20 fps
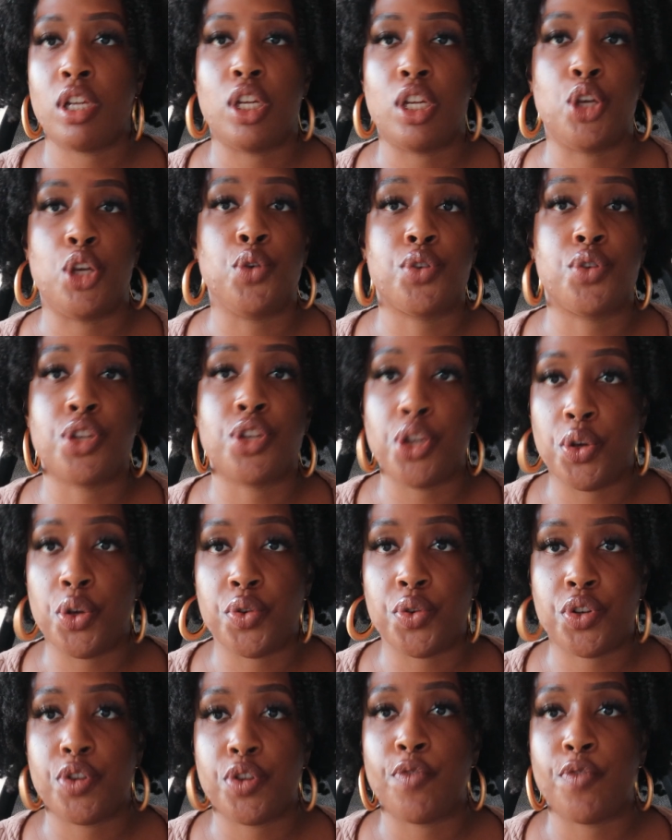
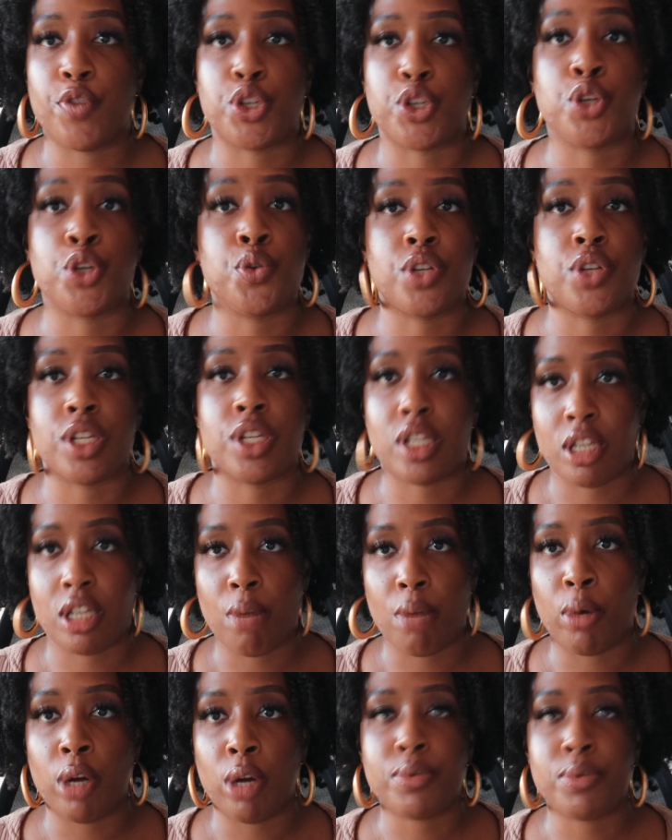versus Houston
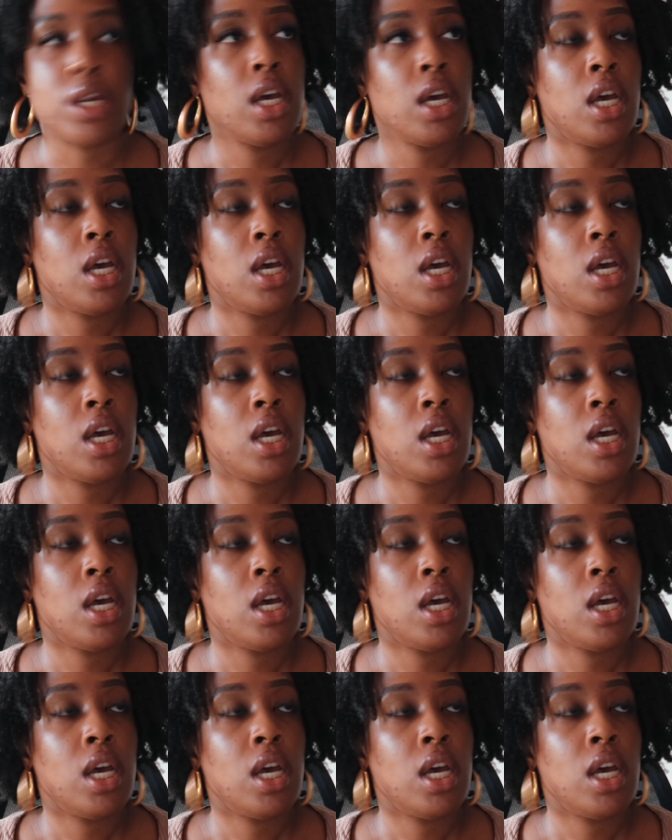suburbs.